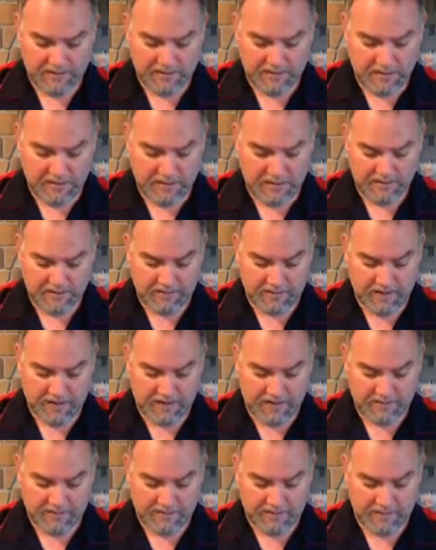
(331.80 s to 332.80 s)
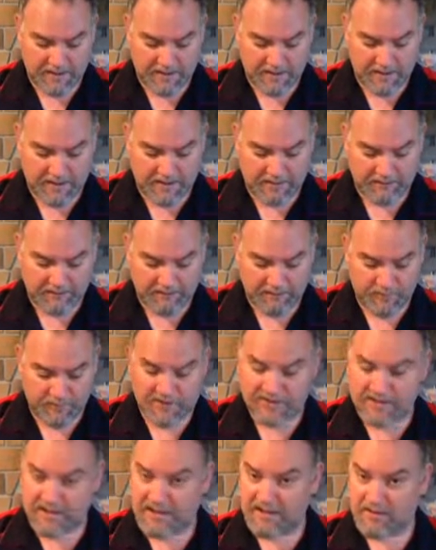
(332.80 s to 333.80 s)
And at
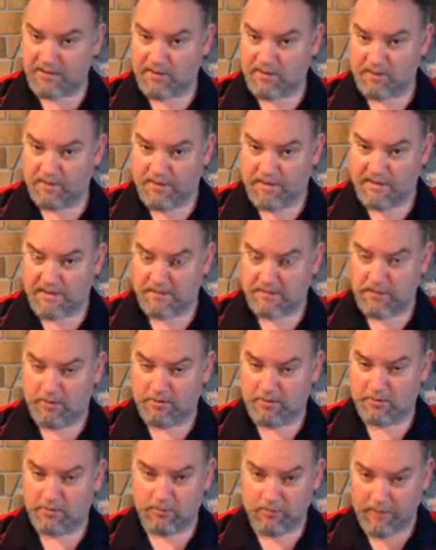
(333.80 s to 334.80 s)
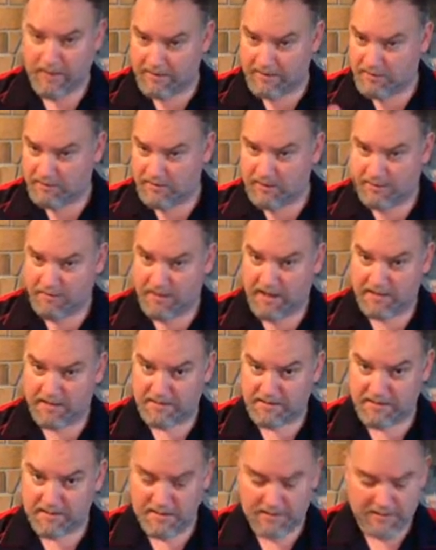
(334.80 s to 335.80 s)
just under $20 a bottle, or around
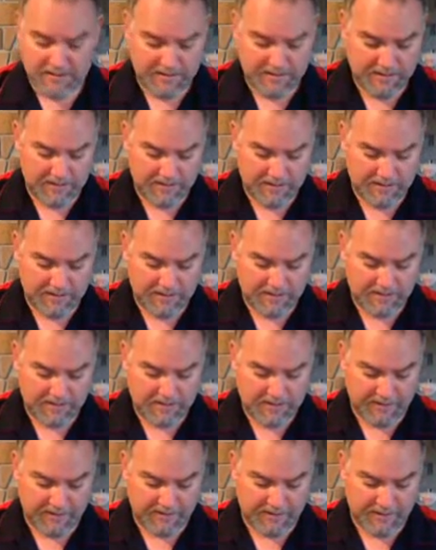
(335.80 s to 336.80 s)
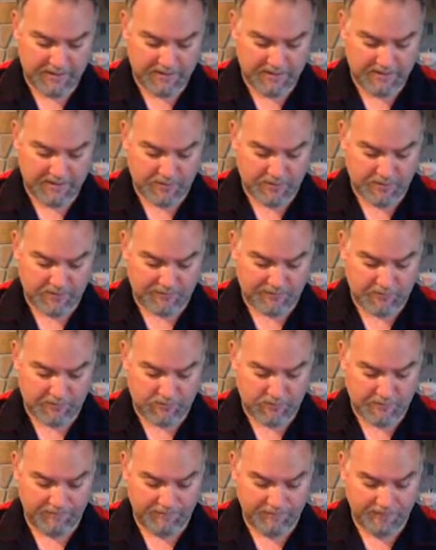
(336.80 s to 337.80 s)
$20 that it's being sold
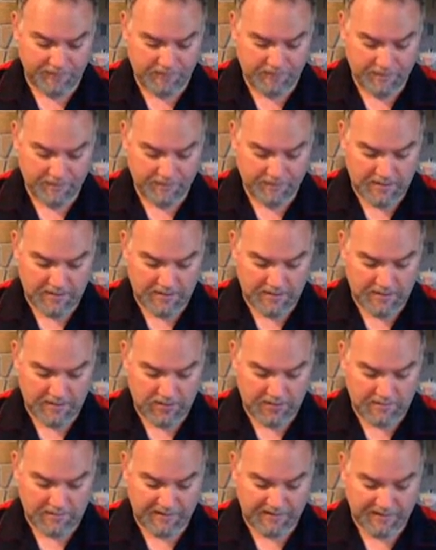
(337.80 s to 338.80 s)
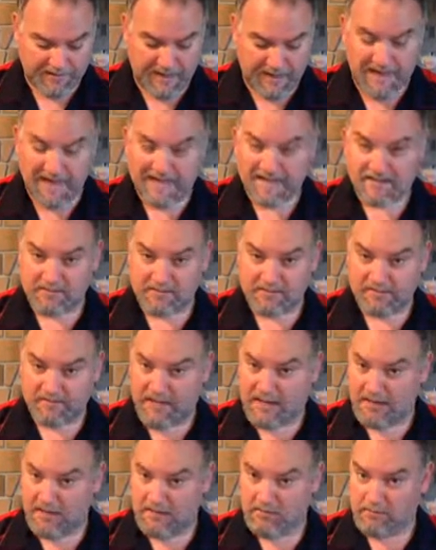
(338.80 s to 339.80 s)
for, I think it's excellent
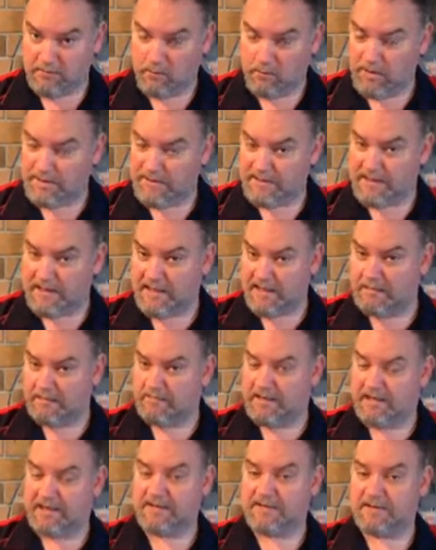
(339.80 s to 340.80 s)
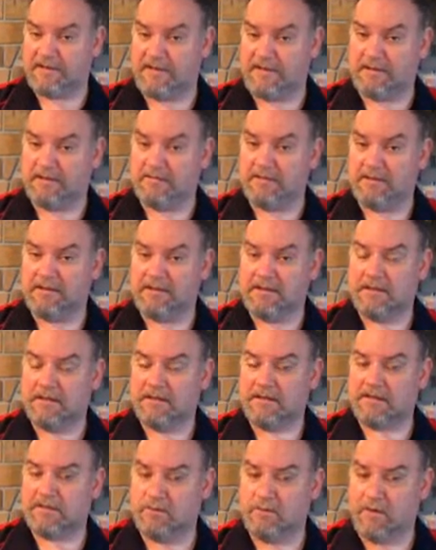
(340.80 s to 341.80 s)
value. Wine State magazine
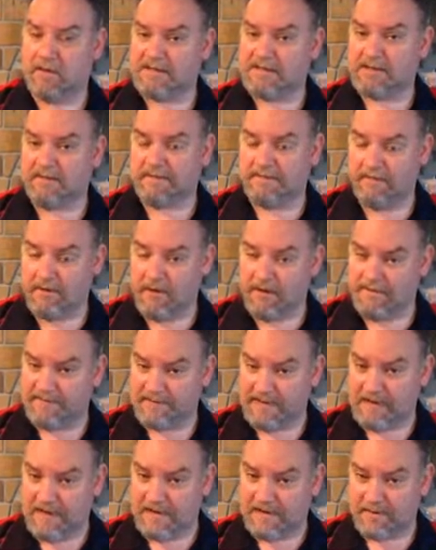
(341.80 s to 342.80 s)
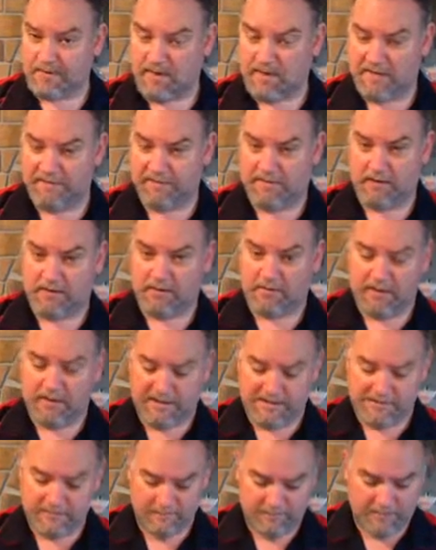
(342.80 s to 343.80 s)
doesn't always give 5 stars away for no
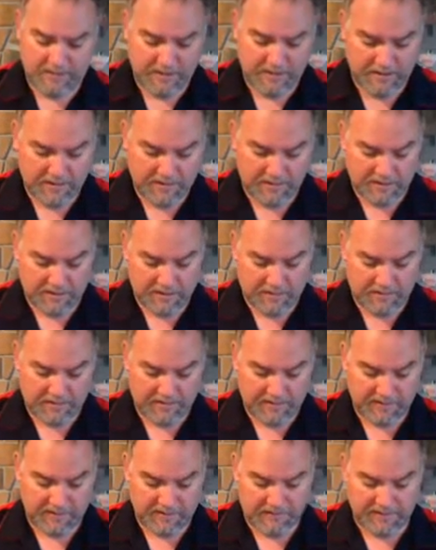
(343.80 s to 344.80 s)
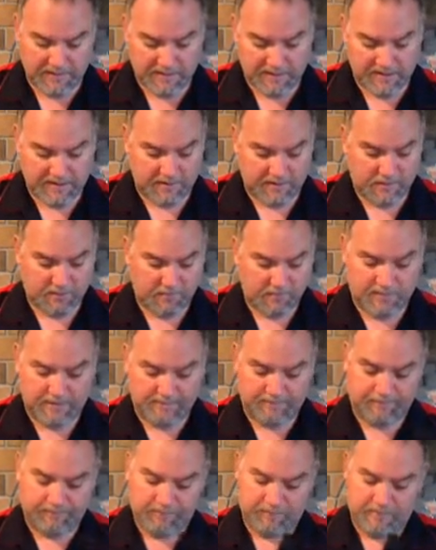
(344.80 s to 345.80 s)
reason, and I think they've done another good one.